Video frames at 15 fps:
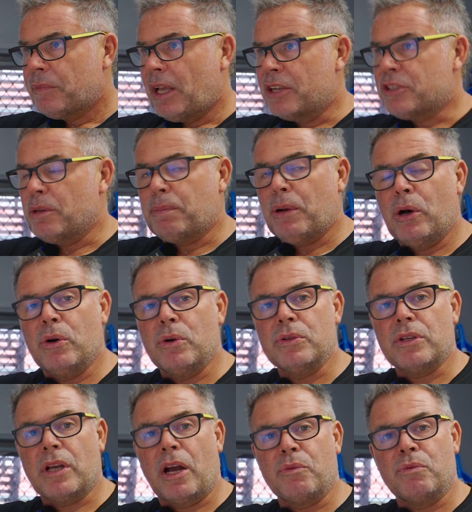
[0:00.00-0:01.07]
I
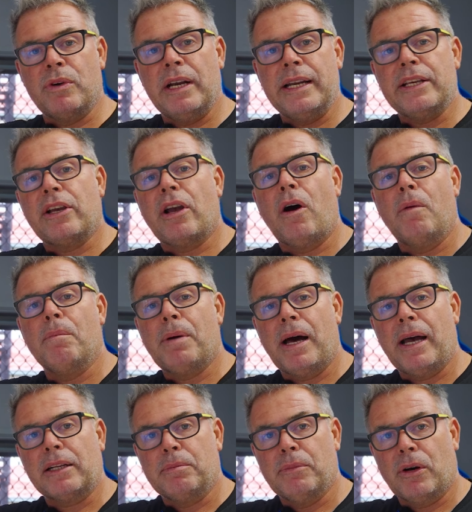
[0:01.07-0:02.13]
suppose, a really
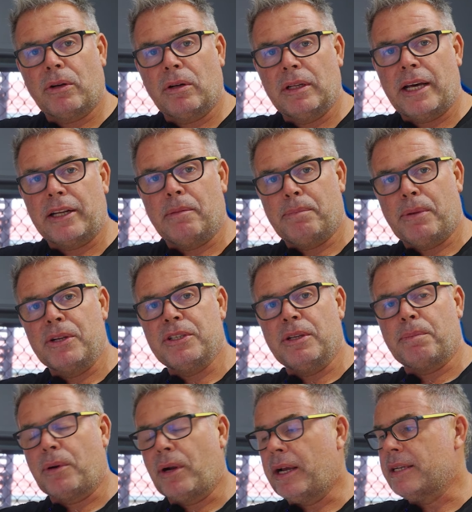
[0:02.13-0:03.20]
compact model at a
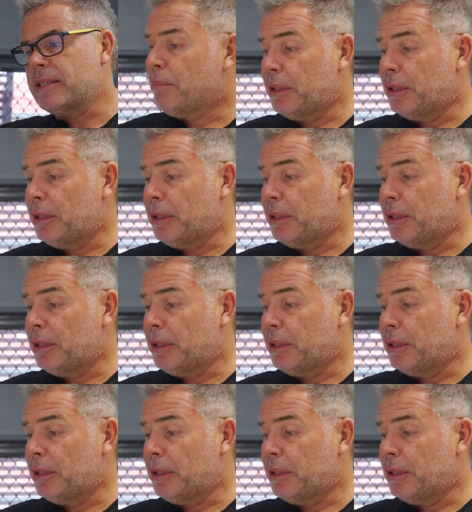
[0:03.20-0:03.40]
budget price,